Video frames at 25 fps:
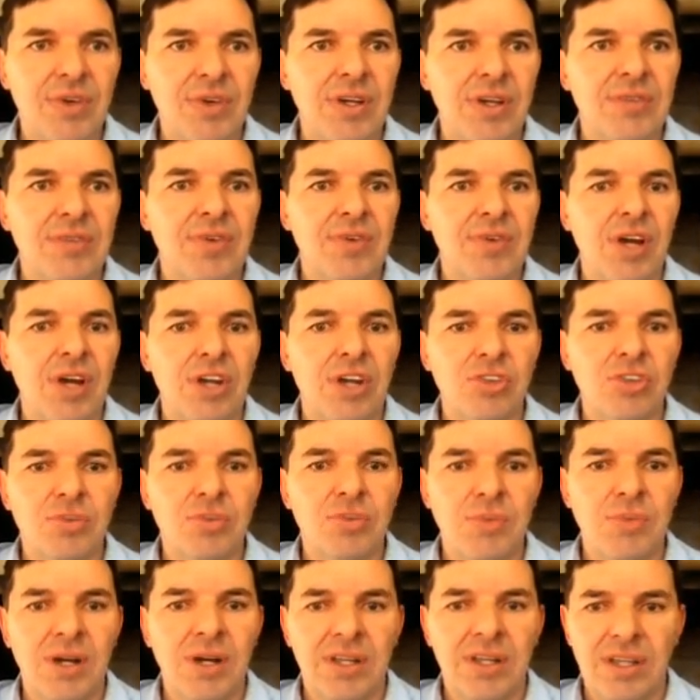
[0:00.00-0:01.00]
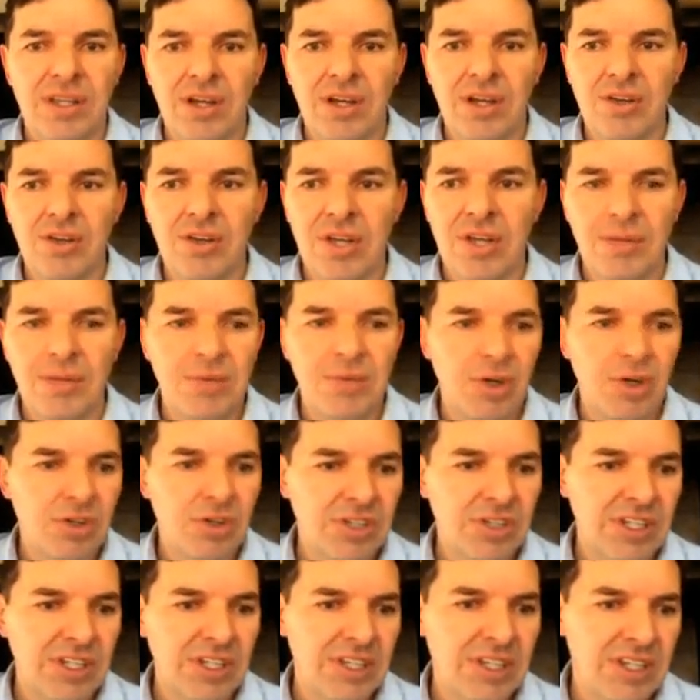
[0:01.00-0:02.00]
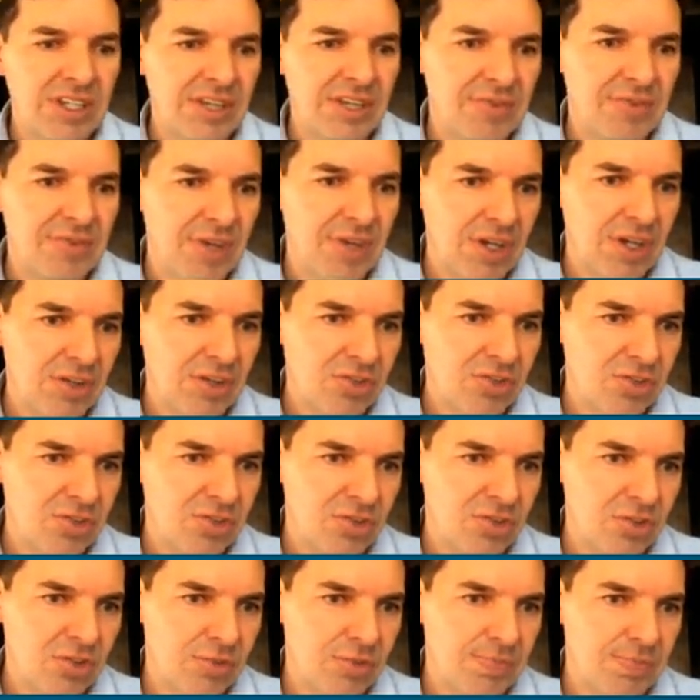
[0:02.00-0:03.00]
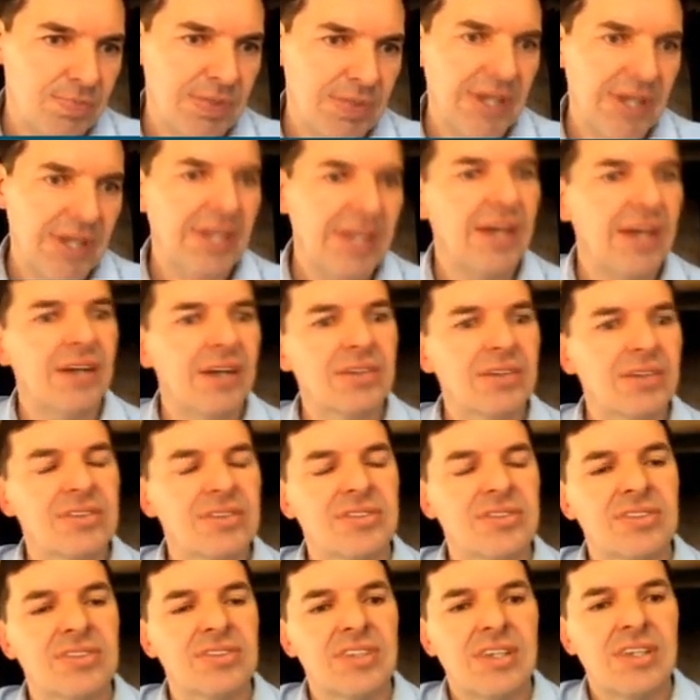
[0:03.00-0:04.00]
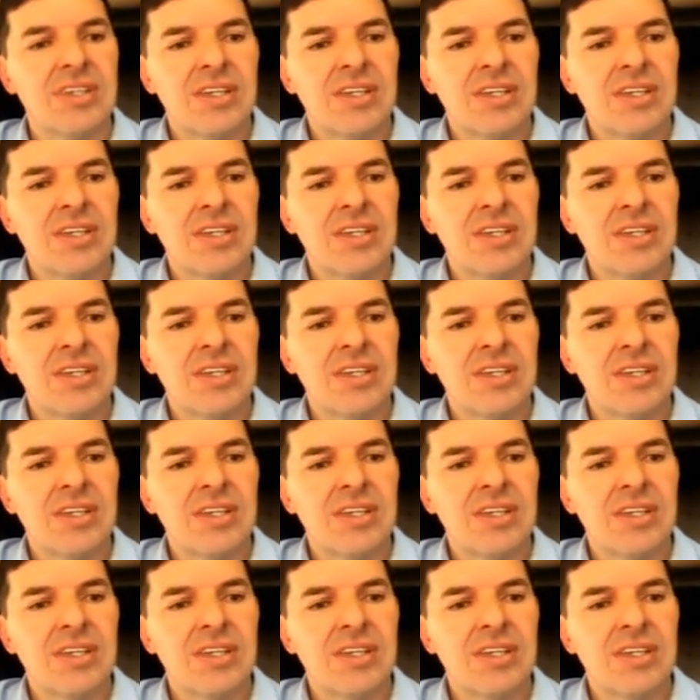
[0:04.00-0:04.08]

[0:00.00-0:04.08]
I go to my, okay, I'm logged in here. If I go to payouts,